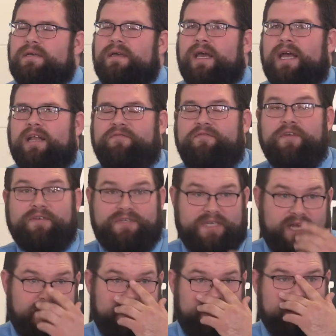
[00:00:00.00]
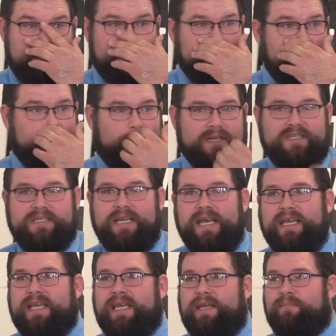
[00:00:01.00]
And if you study and see what's
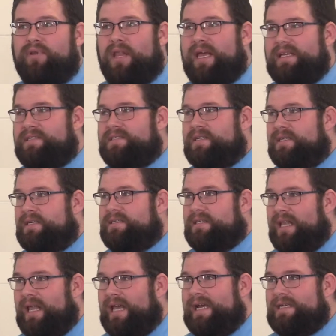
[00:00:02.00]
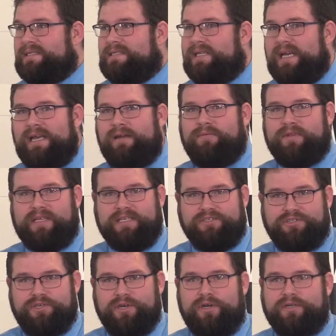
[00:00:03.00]
taking place in this last day with
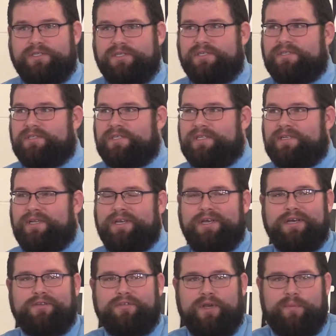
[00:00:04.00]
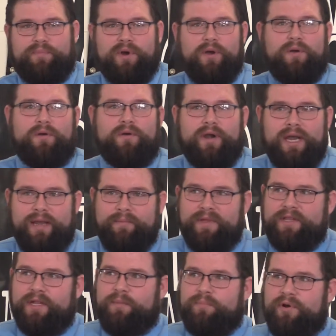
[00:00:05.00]
these churches and their program
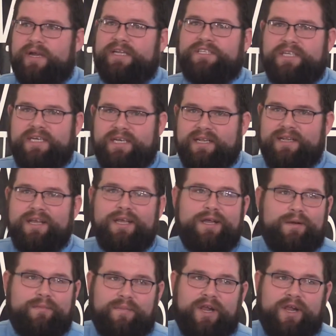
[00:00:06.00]
and their preaching, and yes.